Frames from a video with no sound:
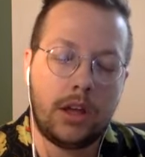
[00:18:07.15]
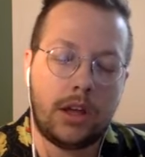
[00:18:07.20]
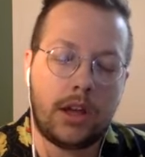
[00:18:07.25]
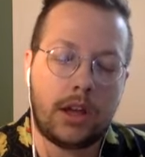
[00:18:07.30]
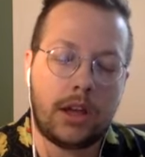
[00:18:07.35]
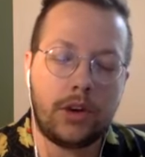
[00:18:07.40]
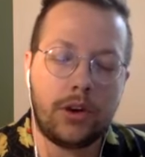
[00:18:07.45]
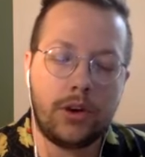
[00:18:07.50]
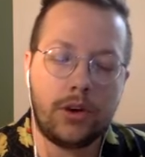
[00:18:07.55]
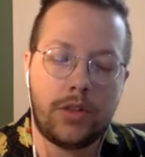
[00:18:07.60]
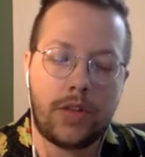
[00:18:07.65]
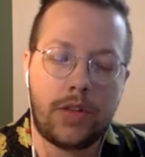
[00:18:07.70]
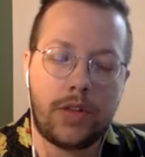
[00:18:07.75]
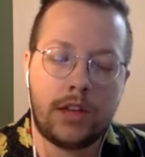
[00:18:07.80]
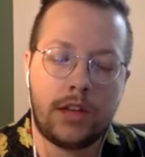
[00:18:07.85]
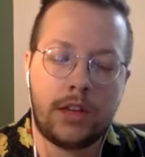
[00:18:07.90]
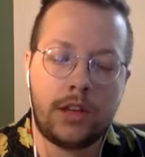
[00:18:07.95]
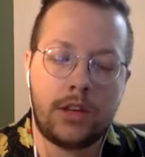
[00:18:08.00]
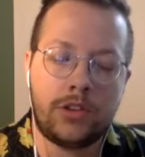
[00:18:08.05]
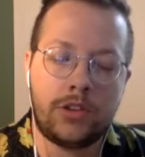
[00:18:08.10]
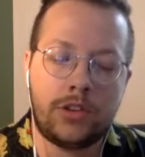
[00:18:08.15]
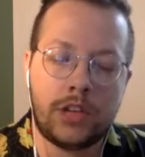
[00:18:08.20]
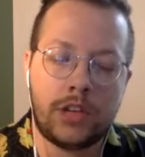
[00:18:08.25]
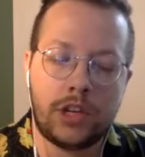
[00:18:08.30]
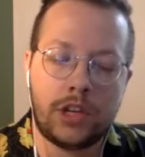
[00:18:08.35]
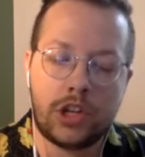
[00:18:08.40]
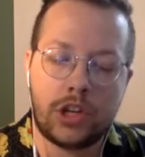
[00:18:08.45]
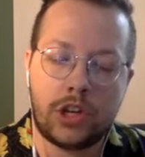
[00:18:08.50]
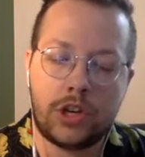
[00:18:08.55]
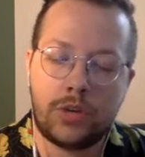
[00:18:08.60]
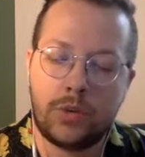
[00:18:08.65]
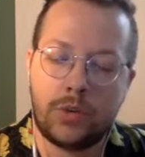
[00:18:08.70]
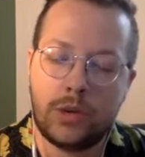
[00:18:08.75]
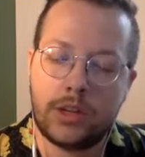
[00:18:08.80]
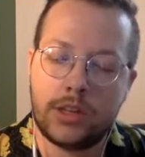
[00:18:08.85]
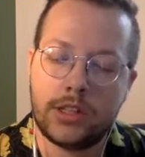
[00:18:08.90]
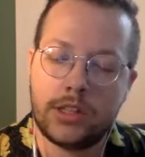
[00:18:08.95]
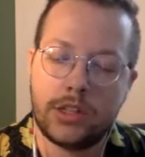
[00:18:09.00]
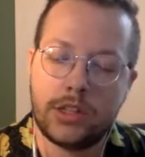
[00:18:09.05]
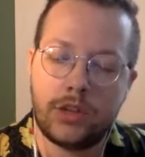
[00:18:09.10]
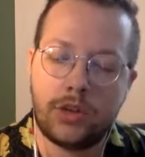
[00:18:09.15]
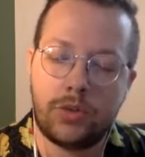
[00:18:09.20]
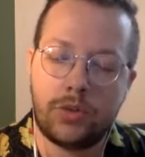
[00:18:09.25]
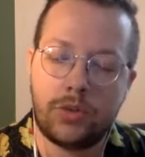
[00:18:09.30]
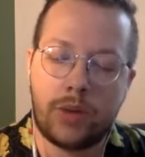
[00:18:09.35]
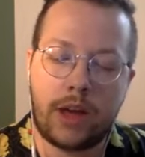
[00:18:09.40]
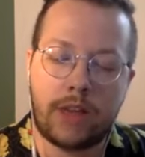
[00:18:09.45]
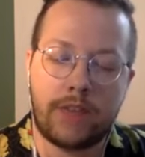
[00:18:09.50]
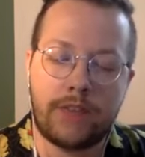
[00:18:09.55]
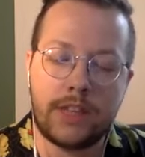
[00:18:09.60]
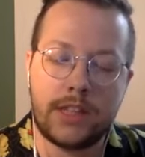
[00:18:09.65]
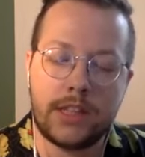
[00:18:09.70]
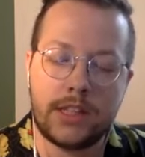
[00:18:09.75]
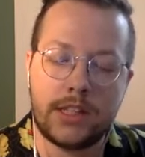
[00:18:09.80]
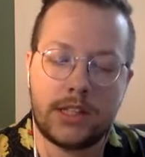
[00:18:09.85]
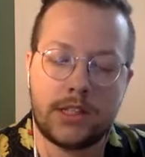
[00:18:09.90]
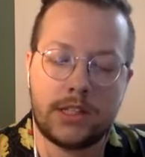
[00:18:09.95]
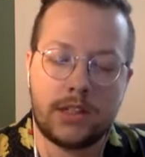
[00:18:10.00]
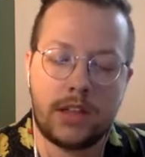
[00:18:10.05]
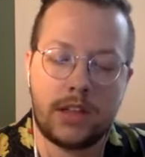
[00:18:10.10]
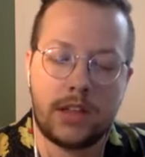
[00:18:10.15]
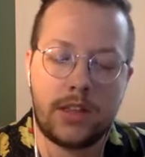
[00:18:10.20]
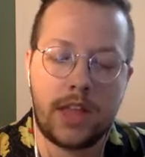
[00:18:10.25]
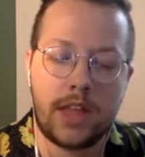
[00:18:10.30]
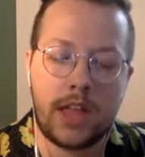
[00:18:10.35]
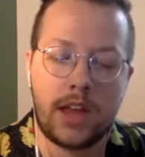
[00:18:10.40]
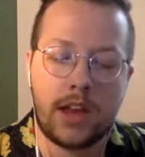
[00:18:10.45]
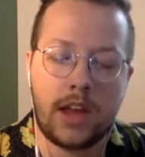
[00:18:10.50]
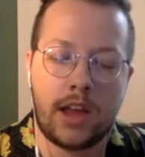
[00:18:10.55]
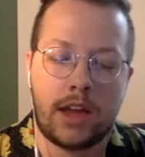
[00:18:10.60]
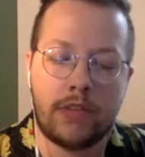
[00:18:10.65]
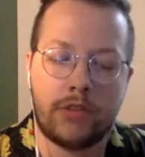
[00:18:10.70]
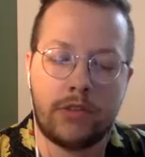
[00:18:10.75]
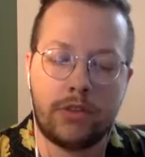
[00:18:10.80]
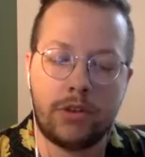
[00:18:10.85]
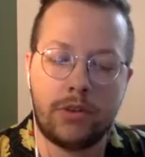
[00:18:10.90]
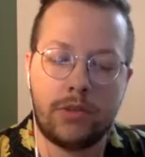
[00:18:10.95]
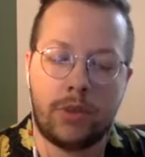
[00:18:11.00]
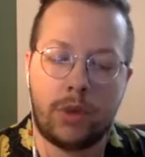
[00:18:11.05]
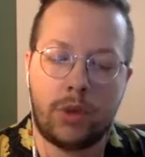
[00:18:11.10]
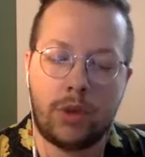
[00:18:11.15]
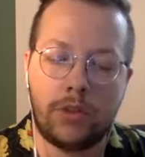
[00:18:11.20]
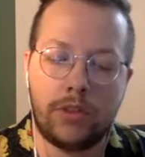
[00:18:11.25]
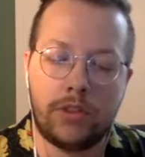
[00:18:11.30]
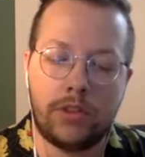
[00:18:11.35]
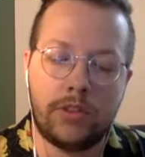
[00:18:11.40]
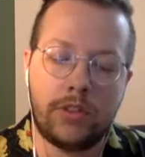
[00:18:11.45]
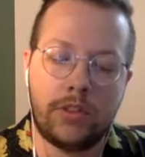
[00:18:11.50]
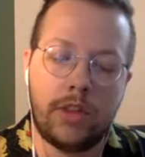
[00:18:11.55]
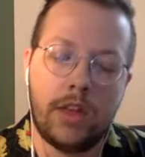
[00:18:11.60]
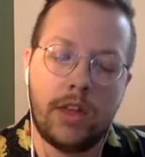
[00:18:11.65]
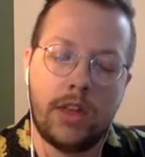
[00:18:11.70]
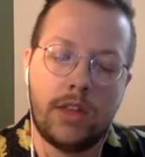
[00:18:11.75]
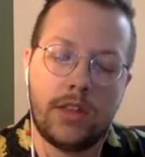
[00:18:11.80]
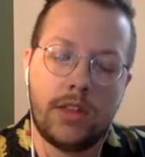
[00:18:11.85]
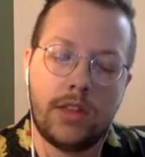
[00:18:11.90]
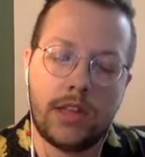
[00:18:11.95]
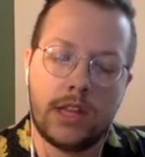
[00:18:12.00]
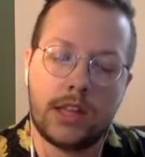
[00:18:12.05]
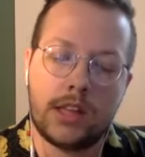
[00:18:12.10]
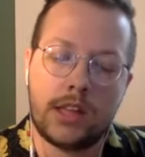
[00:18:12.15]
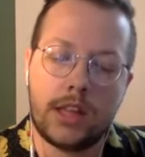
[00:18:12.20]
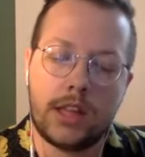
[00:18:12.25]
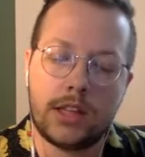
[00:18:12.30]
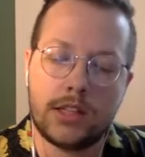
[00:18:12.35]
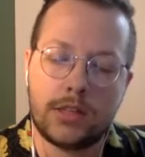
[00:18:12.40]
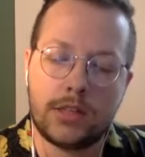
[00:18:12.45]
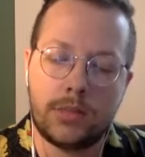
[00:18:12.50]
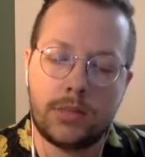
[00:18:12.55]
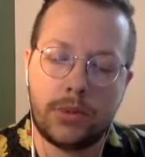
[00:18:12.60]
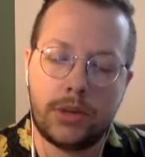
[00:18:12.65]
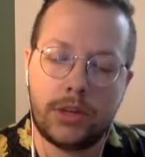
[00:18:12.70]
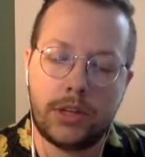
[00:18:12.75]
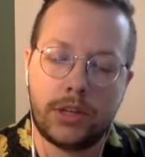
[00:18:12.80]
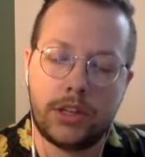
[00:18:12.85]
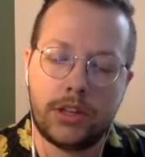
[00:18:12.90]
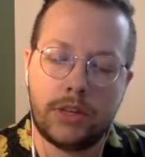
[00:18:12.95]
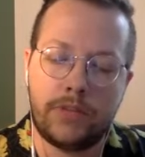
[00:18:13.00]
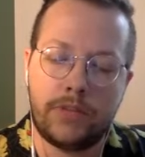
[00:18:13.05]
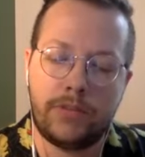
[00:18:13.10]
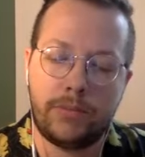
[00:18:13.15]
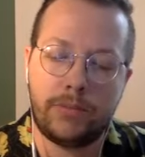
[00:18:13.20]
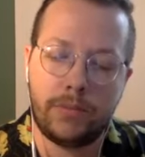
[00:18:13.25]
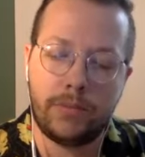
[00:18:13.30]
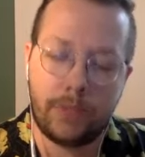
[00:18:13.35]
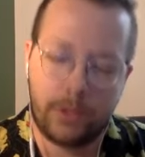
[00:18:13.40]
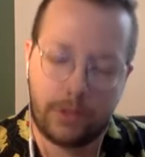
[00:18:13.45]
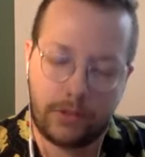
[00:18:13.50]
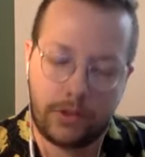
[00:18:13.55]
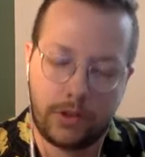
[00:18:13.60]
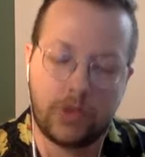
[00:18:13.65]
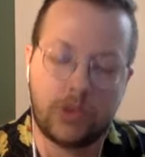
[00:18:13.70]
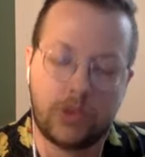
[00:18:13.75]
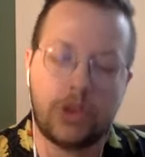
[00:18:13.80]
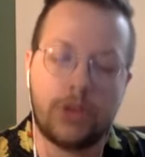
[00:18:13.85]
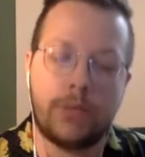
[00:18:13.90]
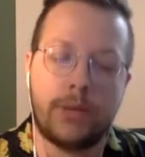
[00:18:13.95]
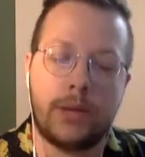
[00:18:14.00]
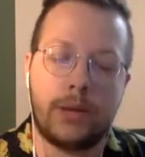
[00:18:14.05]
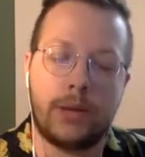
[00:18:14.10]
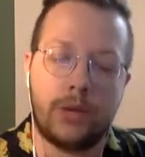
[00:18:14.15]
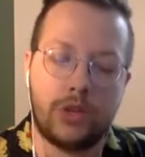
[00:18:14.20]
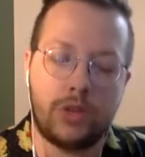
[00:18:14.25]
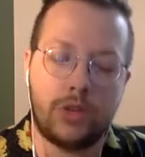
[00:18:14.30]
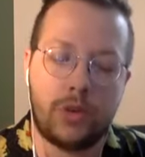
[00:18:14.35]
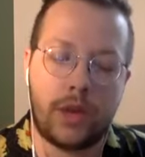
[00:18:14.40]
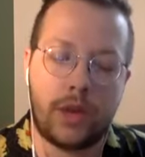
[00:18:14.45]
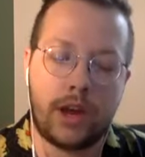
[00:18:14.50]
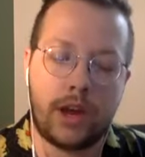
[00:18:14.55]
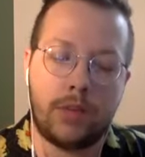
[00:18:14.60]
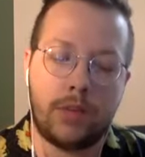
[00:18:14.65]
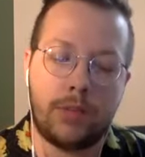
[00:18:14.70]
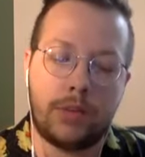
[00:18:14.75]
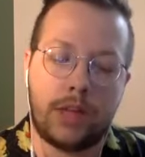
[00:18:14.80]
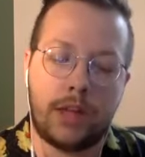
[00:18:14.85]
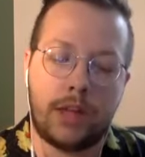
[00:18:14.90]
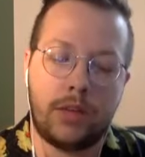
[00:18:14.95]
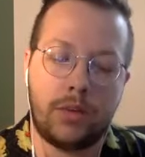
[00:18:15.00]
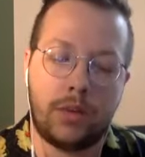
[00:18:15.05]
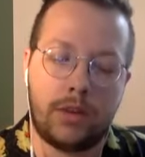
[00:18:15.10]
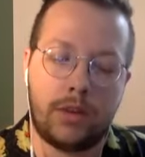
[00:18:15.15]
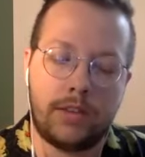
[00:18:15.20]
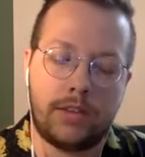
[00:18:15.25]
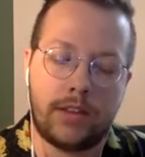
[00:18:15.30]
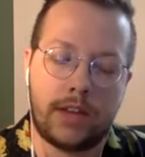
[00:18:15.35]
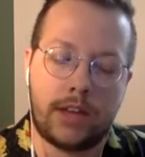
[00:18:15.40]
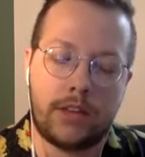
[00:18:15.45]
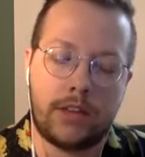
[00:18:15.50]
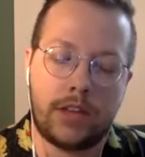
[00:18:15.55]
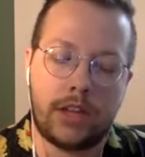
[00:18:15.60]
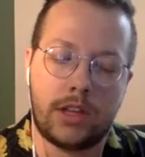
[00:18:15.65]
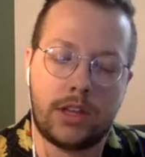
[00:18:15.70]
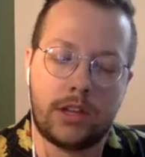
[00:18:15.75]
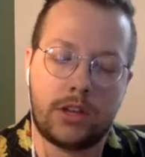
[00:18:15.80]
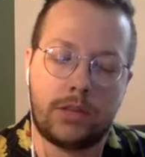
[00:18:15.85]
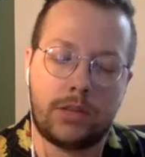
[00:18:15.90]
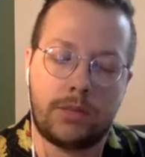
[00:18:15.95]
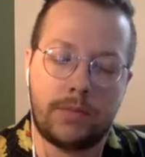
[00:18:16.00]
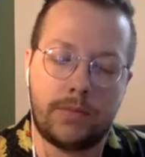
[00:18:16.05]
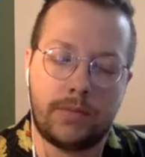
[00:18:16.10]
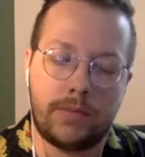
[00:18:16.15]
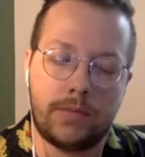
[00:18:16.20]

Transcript: I heard that in Indonesia, we're considered prophets, and then after it molts, they kill us and predict the, the future by which way our blood runs down the hill.